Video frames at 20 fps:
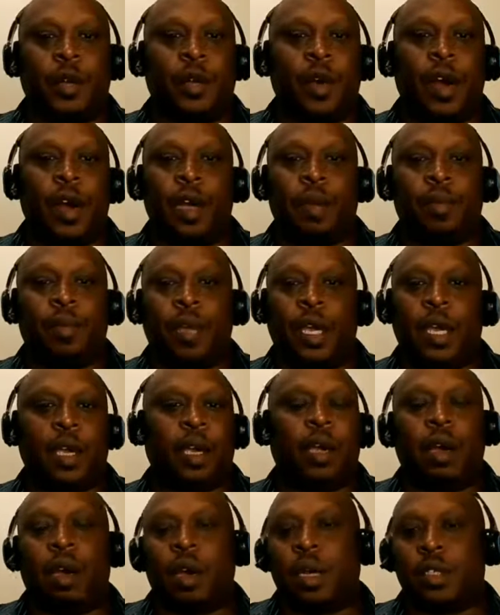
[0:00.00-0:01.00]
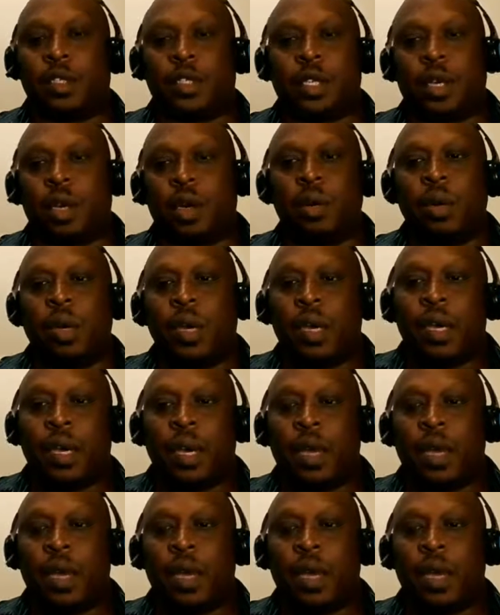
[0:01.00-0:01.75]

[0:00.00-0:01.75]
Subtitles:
Graham being gone. So